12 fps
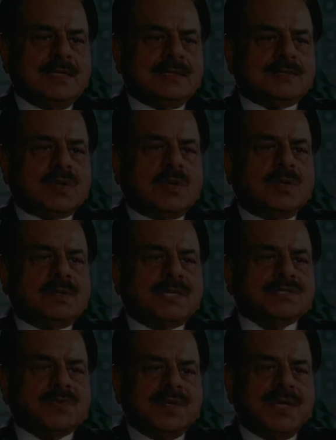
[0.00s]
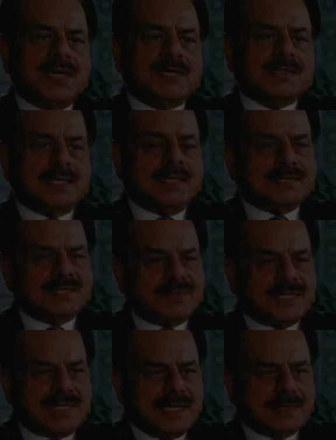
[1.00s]
So Kashmir is a
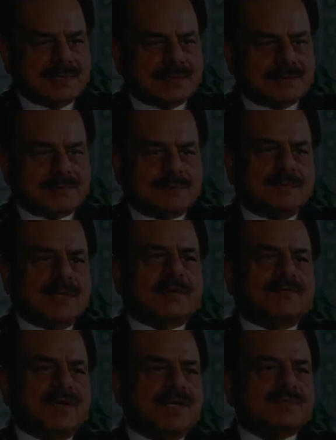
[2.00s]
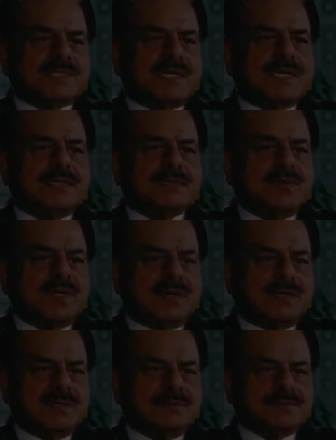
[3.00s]
legitimate case where freedom struggle is going
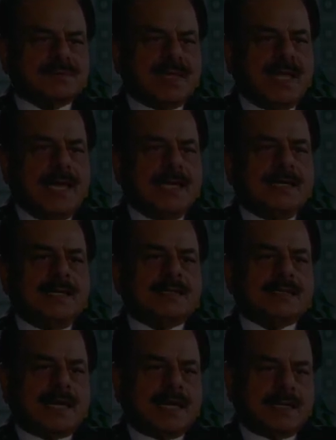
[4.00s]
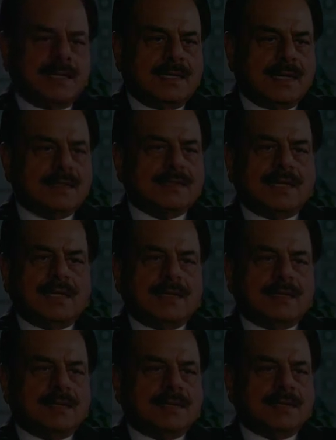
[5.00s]
on. Indians are
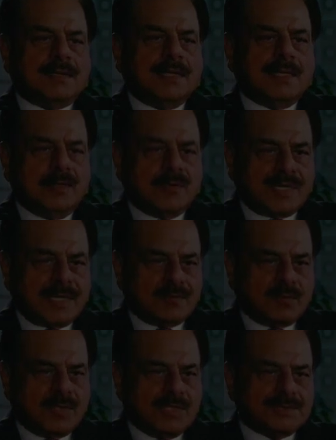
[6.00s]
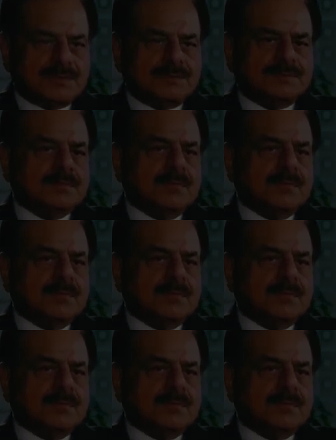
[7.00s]
indulging in human rights violation.